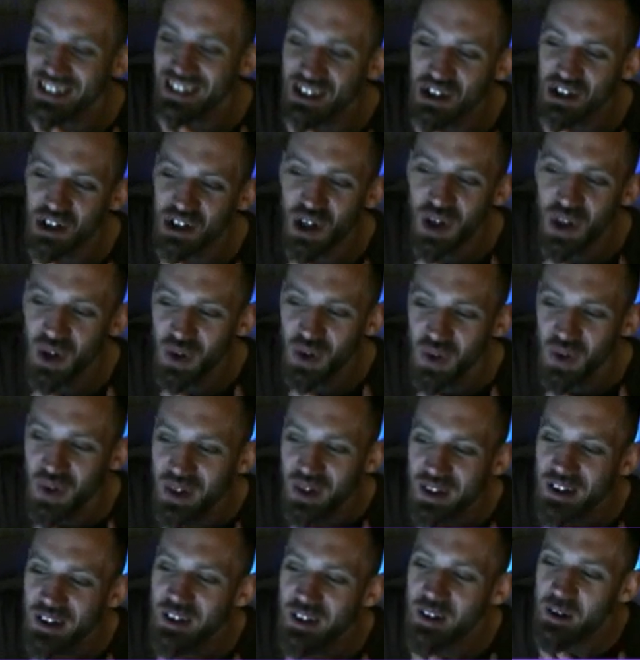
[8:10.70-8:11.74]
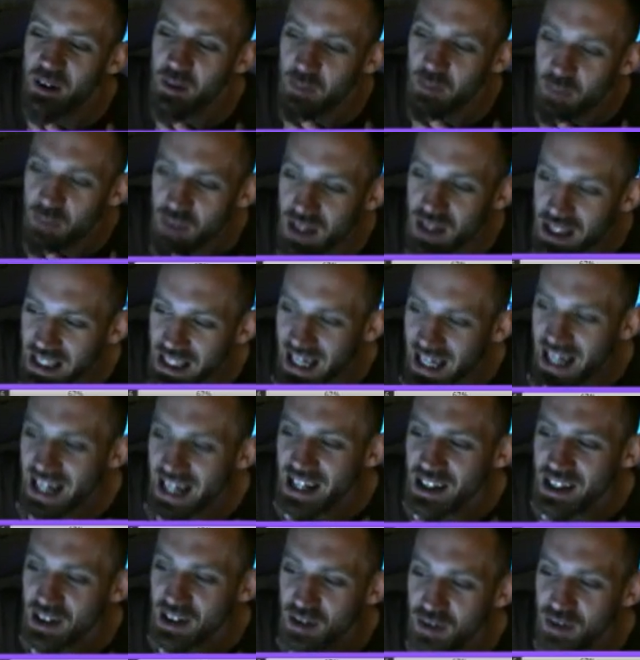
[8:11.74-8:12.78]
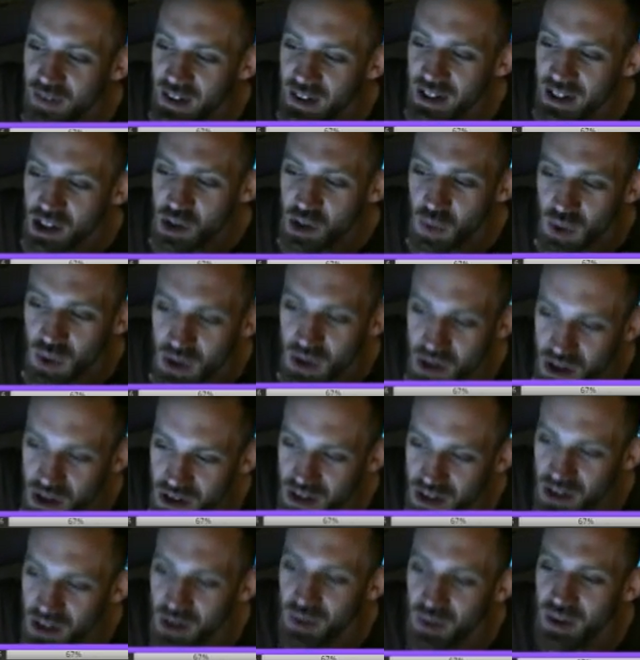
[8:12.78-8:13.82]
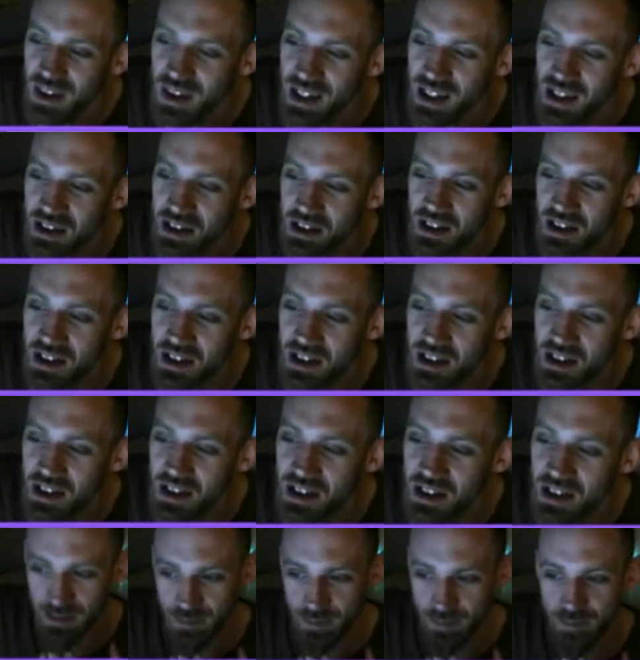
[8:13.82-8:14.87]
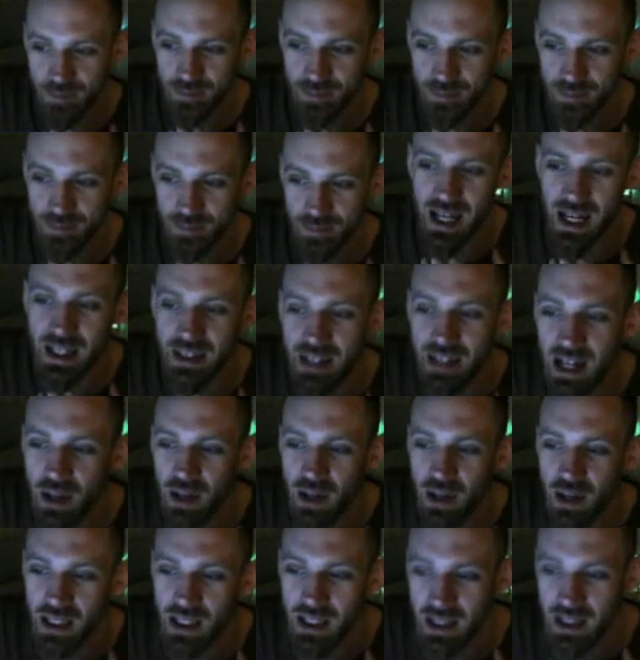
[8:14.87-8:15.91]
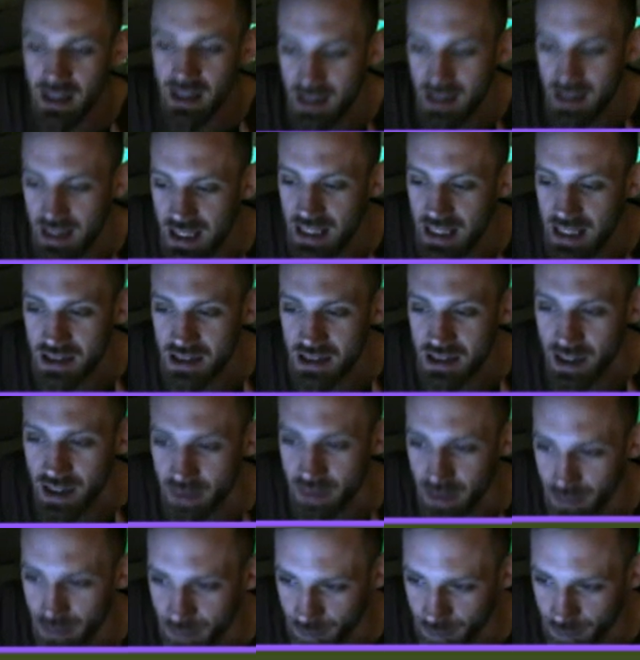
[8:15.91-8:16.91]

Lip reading: So yeah, the fish wants you to do this here. And now king d7.